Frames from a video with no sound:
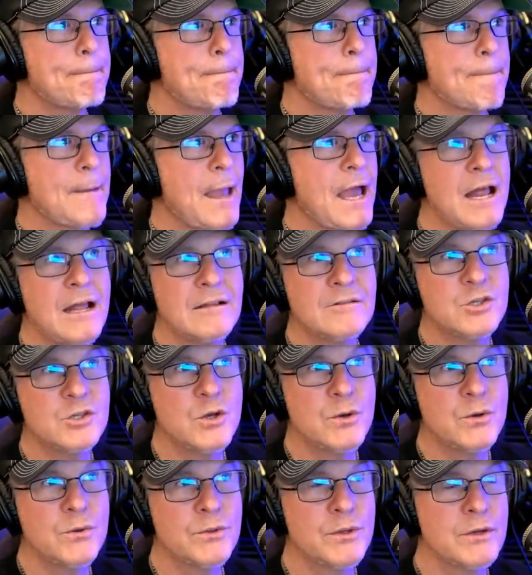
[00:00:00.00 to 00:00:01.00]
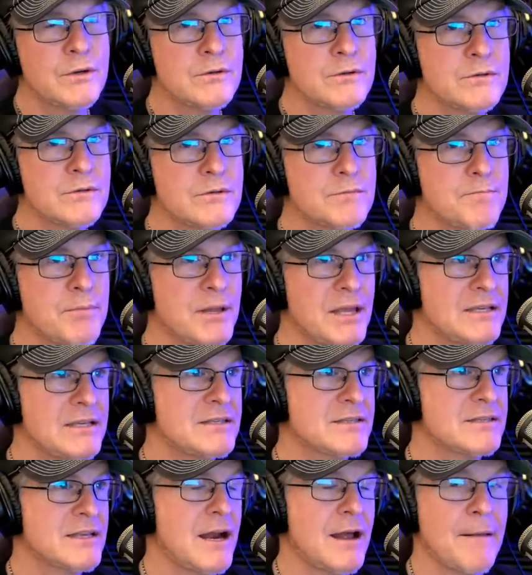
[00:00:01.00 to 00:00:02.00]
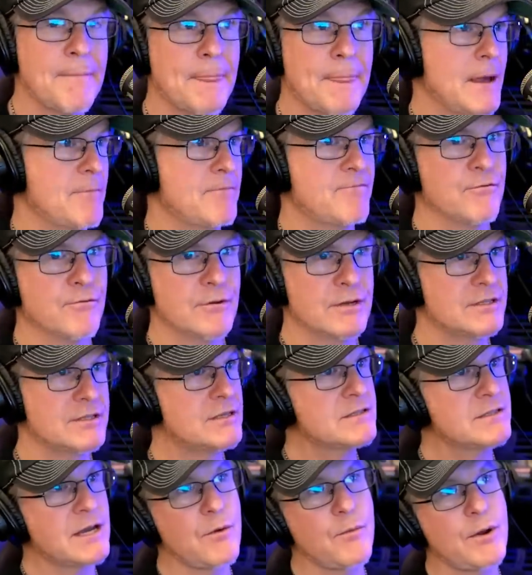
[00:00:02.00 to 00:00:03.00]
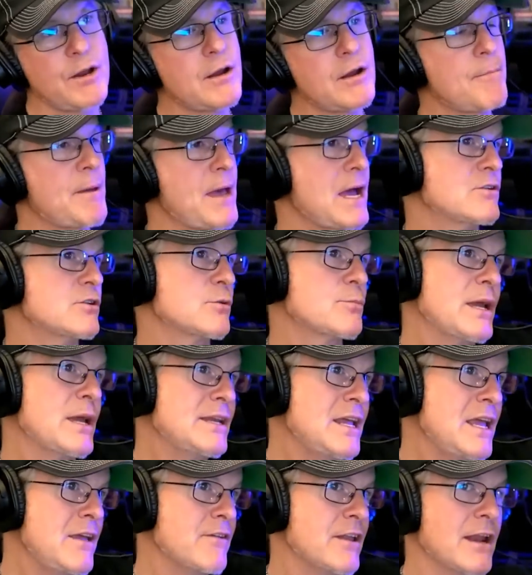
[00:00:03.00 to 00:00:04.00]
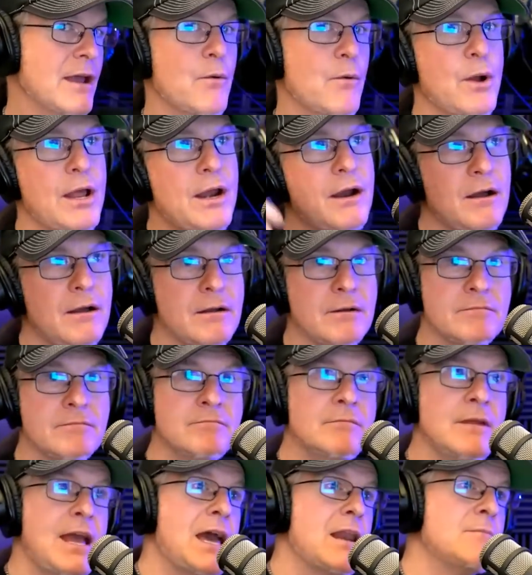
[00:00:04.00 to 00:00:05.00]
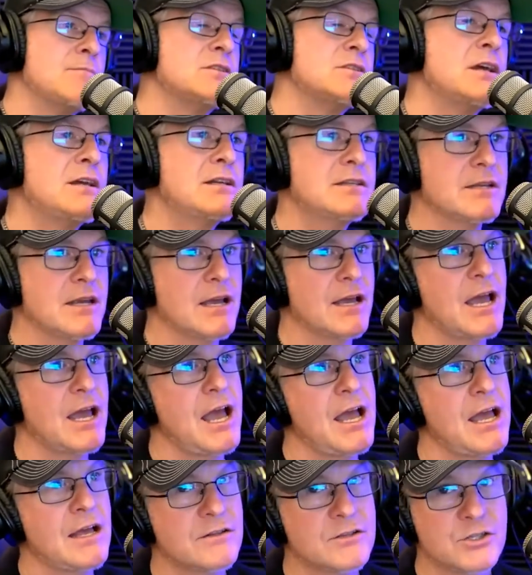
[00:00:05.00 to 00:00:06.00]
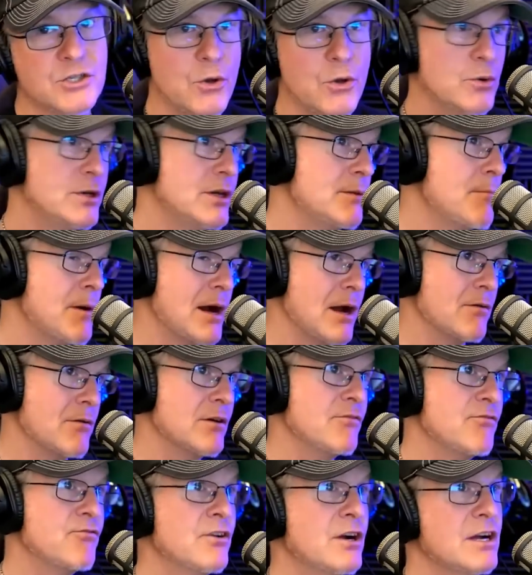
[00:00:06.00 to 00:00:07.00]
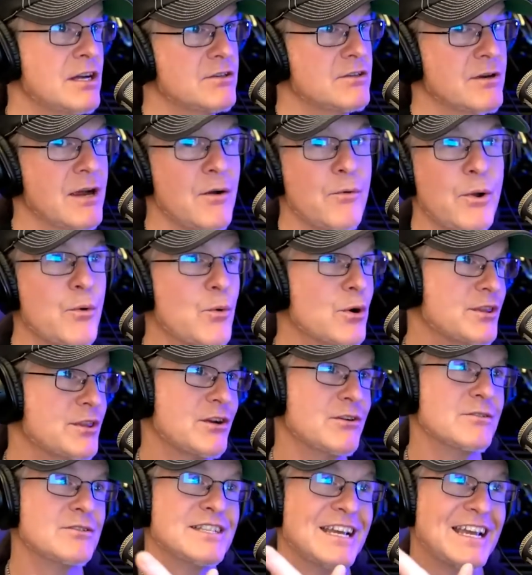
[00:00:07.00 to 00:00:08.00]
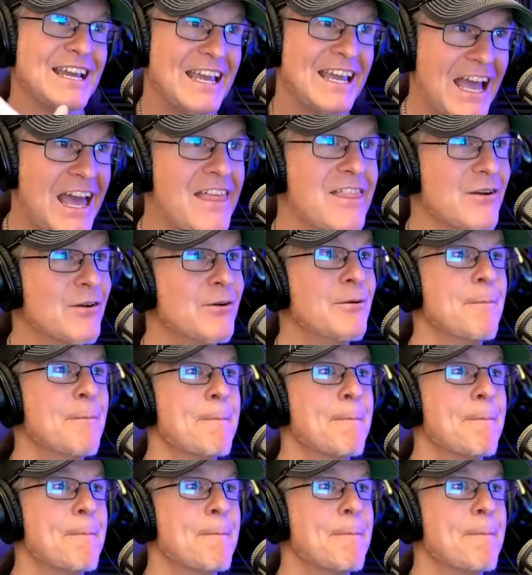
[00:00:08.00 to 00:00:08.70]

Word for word: and so there's places that I'm, for instance, I went on Patrick Bet-David. I went on Adam Sosnick, and so did Myron and Fresh, right? We weren't there together,